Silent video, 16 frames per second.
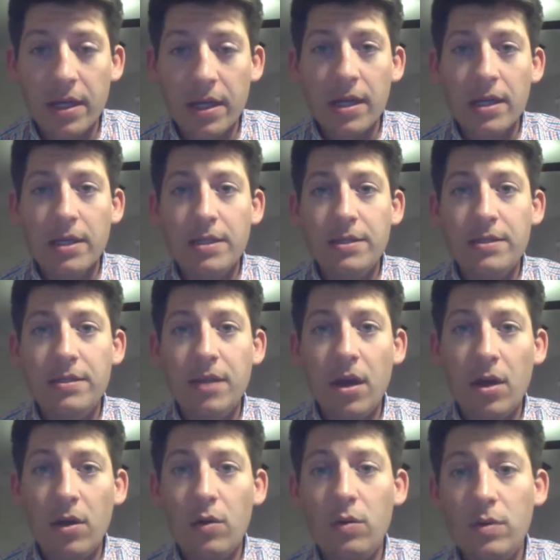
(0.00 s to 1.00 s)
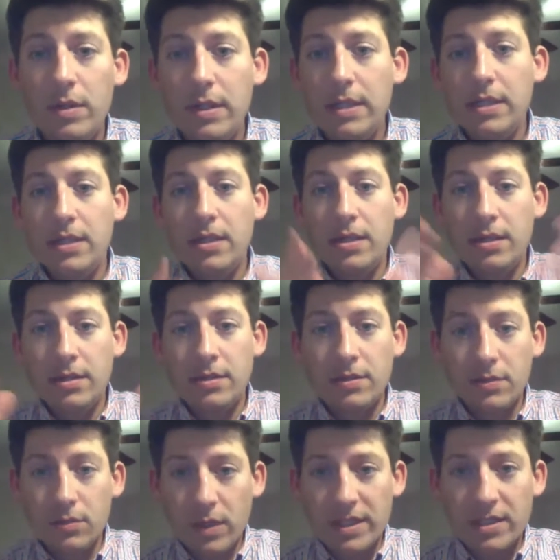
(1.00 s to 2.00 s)
So
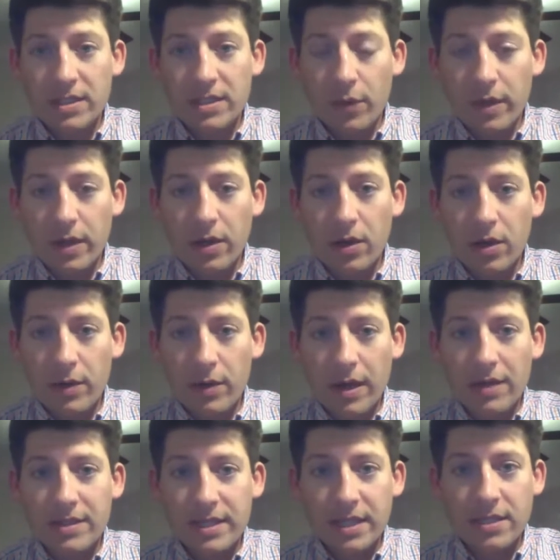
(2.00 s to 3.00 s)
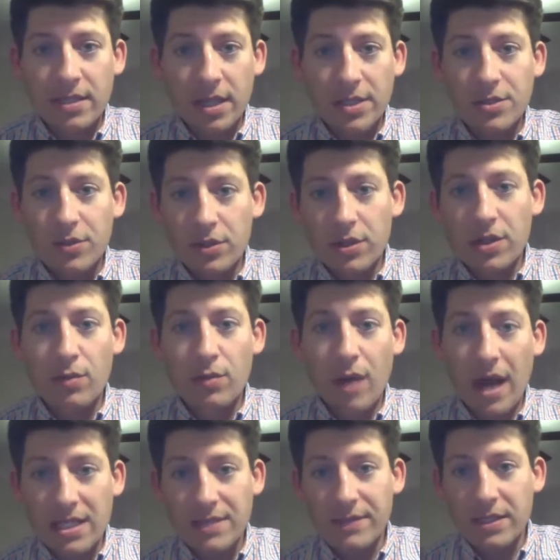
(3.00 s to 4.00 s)
what's going on around 600? The
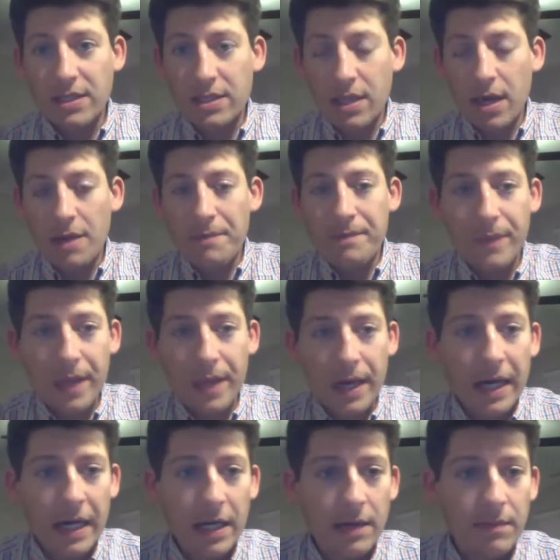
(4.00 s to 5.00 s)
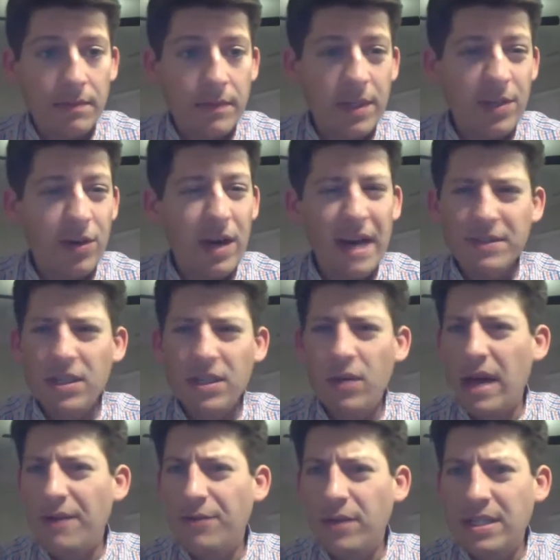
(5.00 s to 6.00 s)
rise of Islam. You don't have to know
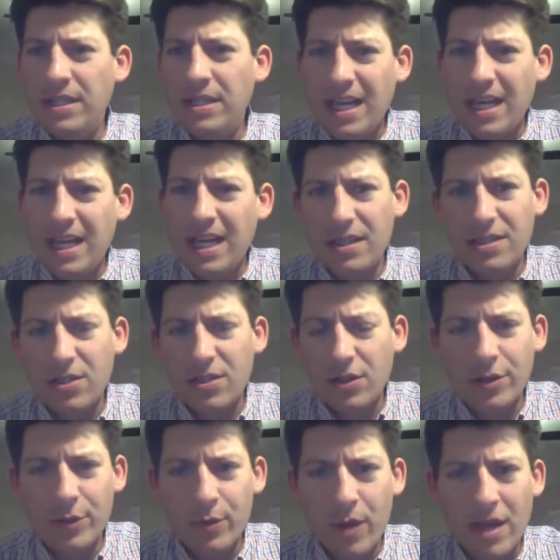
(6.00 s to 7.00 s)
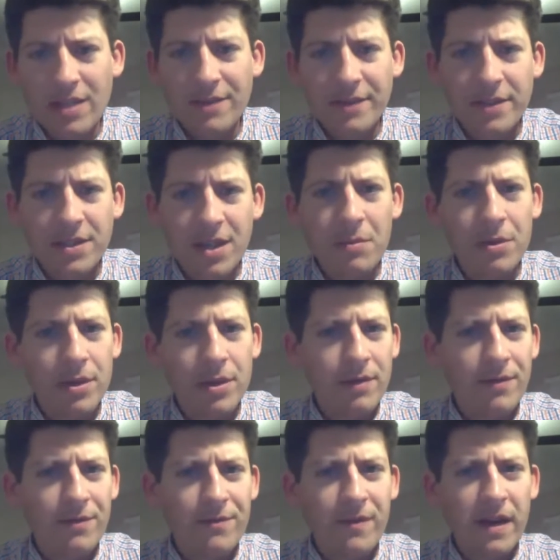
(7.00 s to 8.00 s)
every date associated with the rise of Islam, but they're
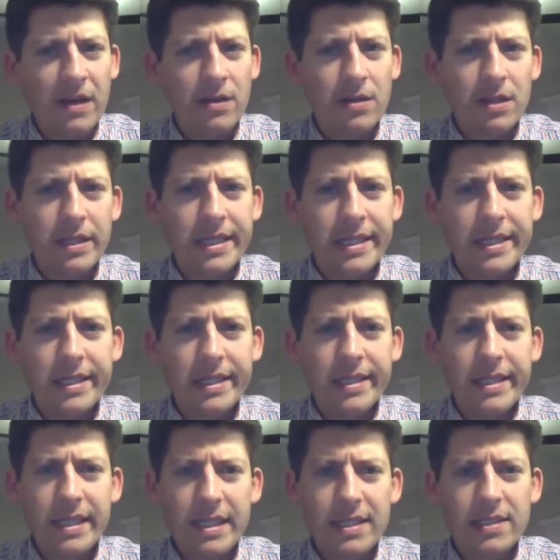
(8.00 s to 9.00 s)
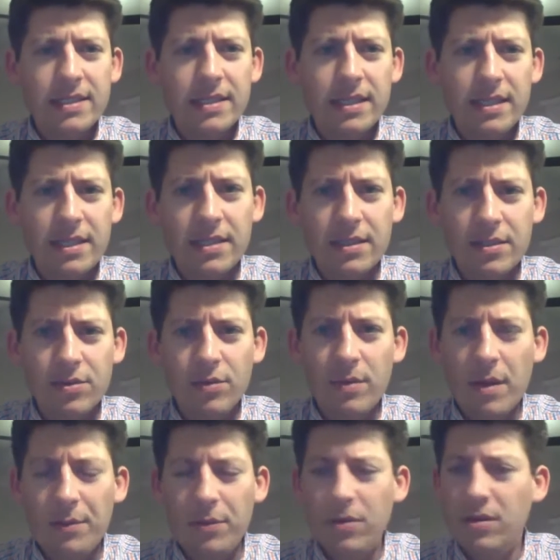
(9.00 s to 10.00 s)
fairly easy to
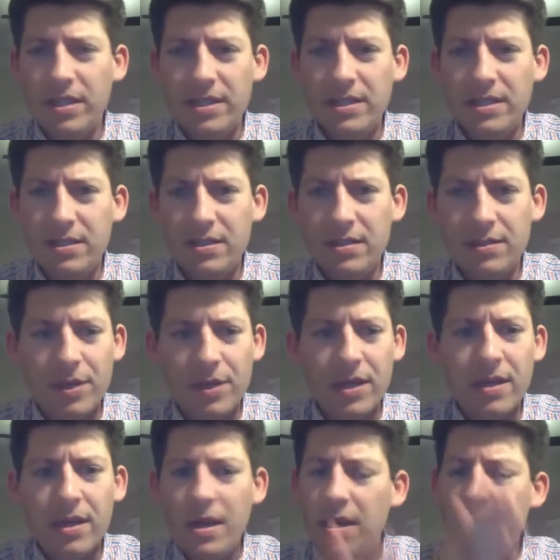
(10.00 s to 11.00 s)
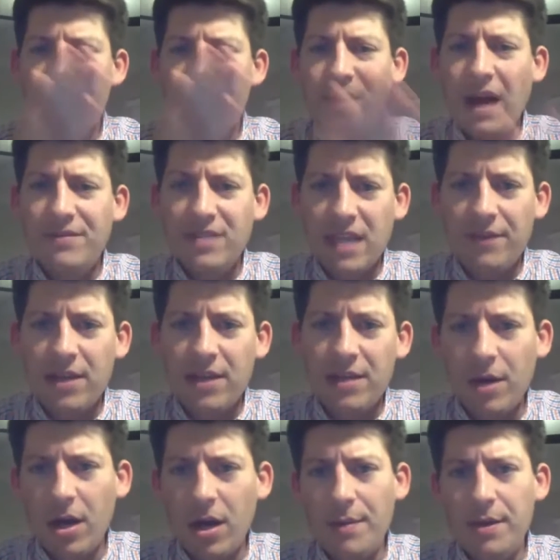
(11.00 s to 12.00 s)
remember, or at least to me. 570,
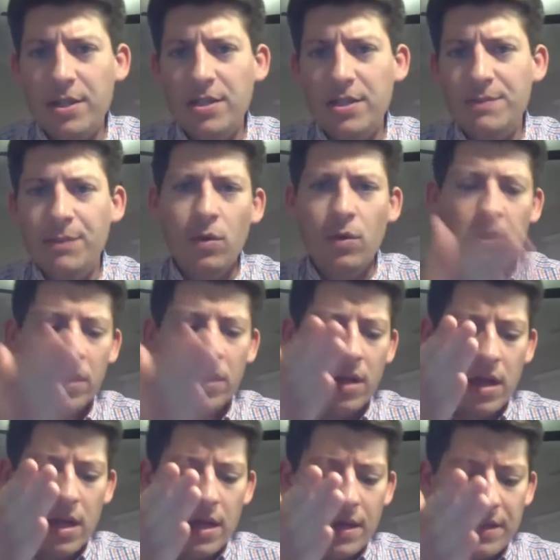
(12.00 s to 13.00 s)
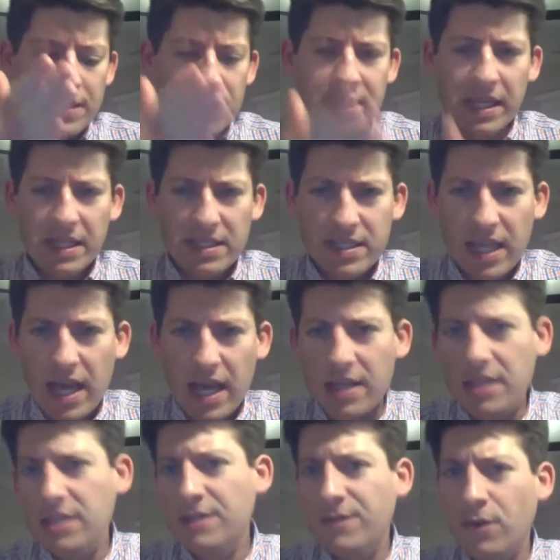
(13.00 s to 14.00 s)
Muhammad is born. 610,
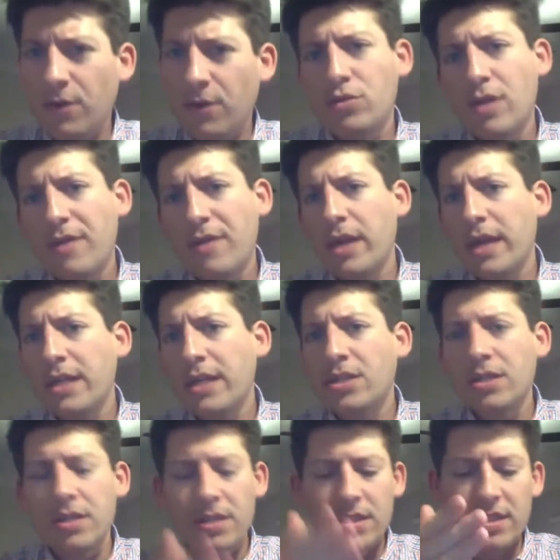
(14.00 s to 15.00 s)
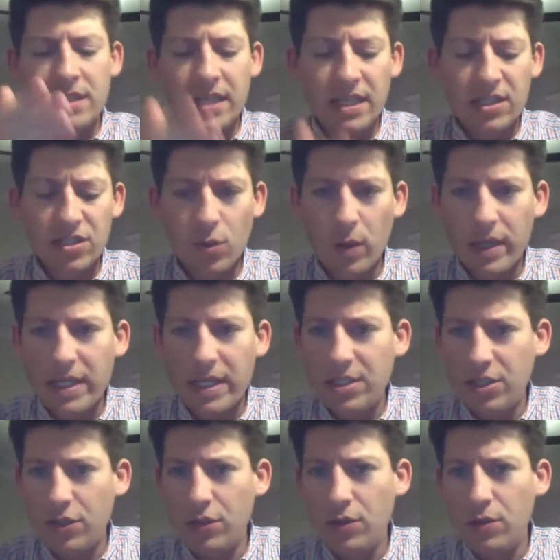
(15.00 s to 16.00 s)
his first revelation.
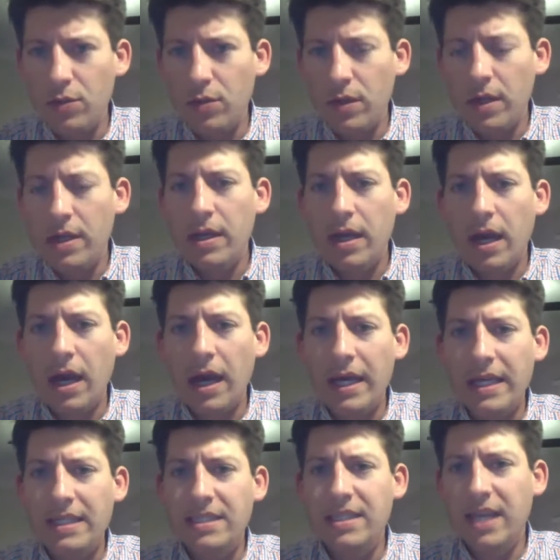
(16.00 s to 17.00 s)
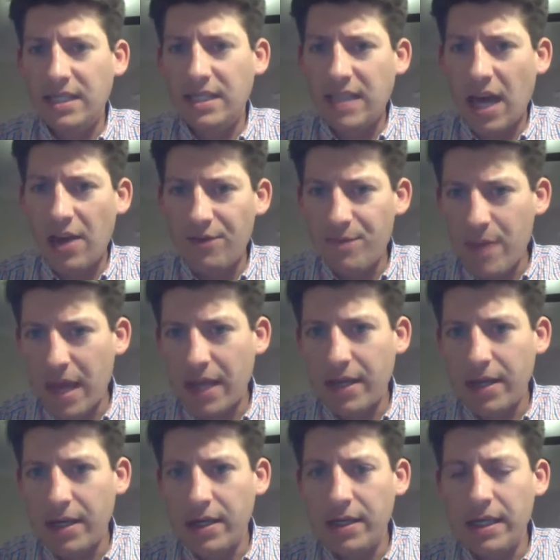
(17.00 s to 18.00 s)
622, he's kicked out of
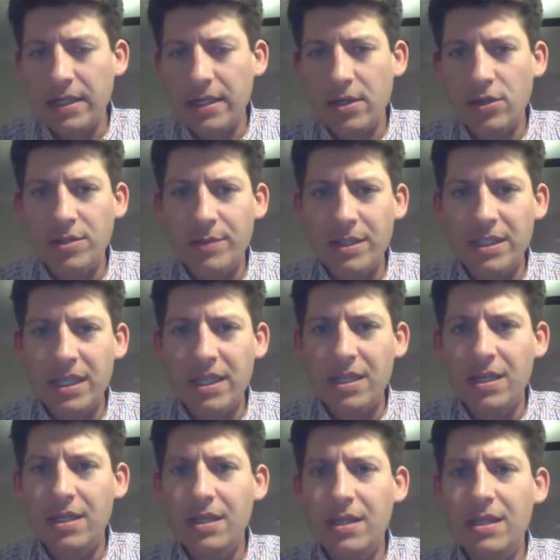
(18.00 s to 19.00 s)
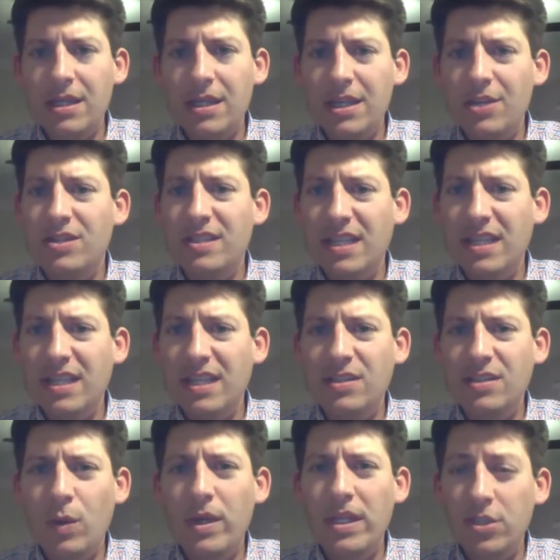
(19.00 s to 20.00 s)
Mecca and goes to Medina. The year
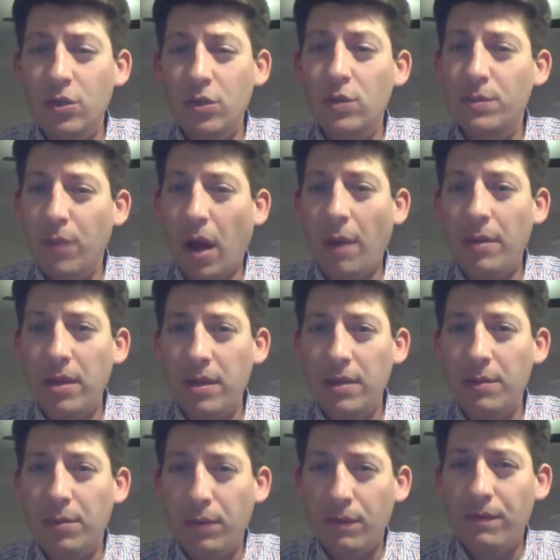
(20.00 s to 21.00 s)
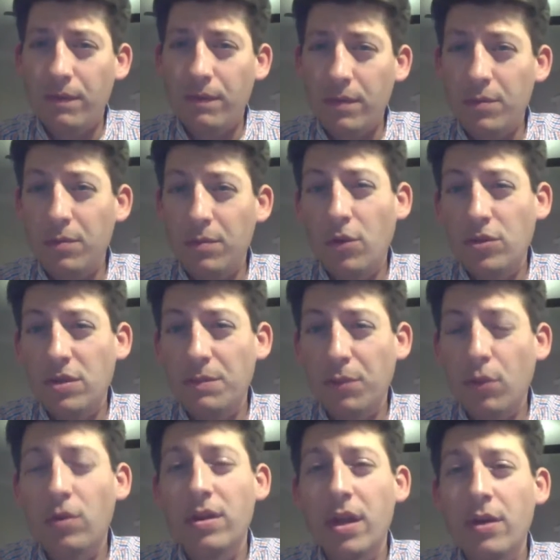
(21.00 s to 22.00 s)
622 is probably most
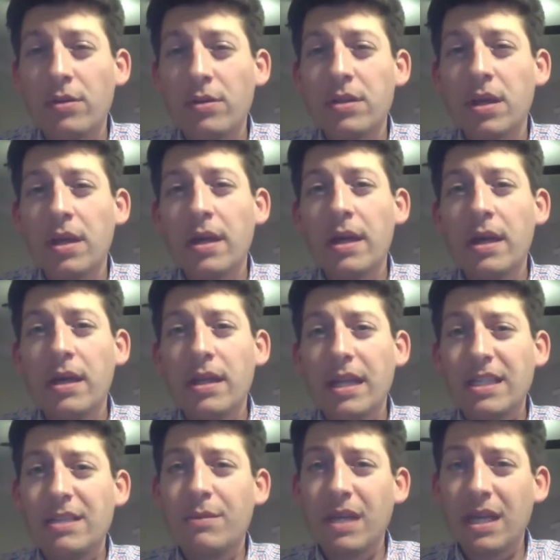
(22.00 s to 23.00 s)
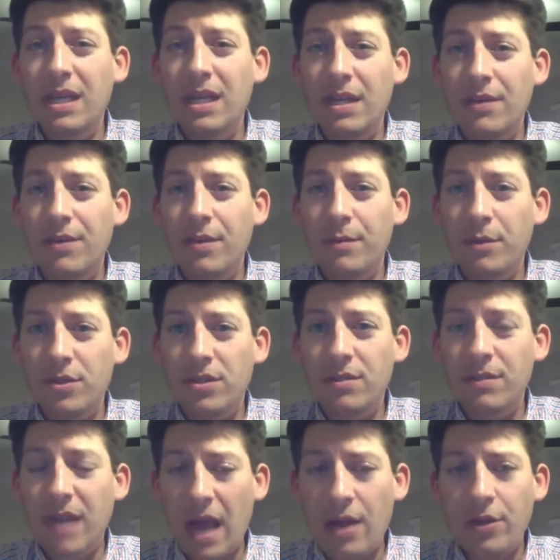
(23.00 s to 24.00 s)
important of those. That's the beginning of the Muslim
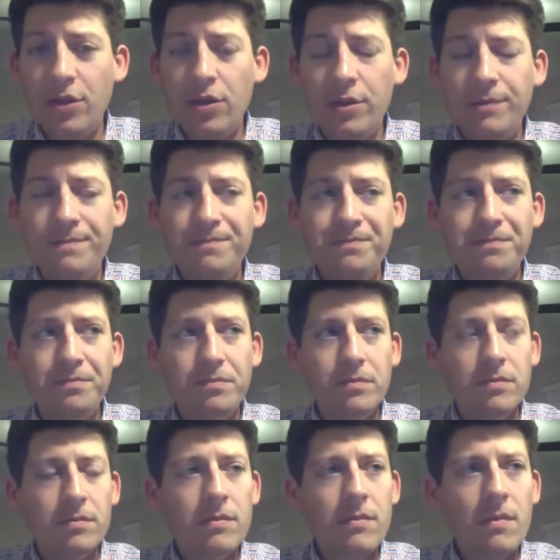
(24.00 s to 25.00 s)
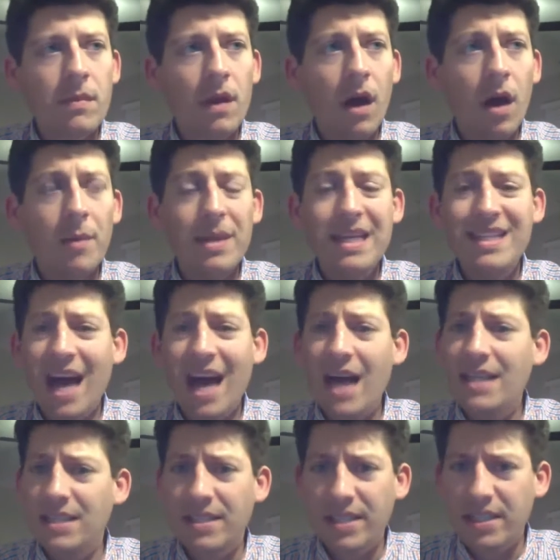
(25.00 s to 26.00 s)
calendar. He dies
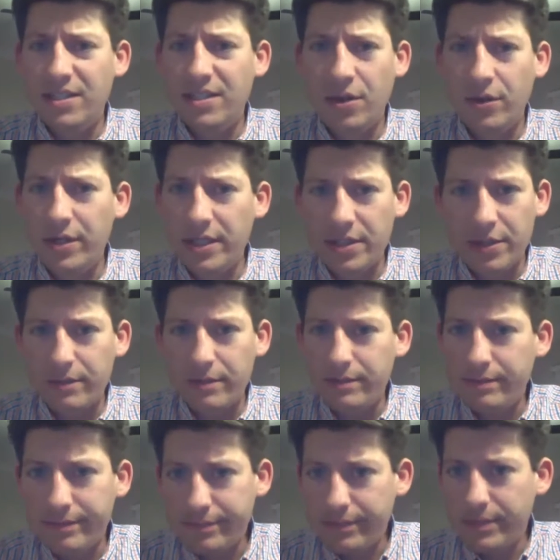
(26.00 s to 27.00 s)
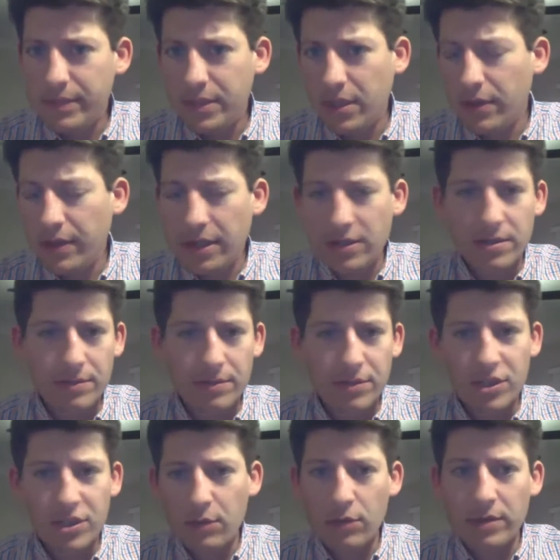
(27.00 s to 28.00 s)
in 632. So there's some
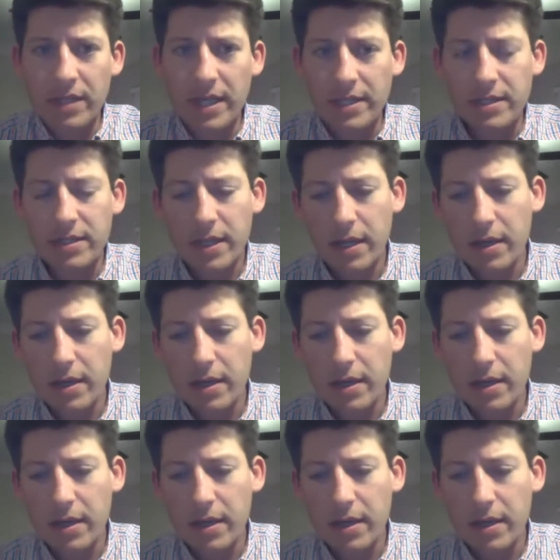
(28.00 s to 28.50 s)
general dates there.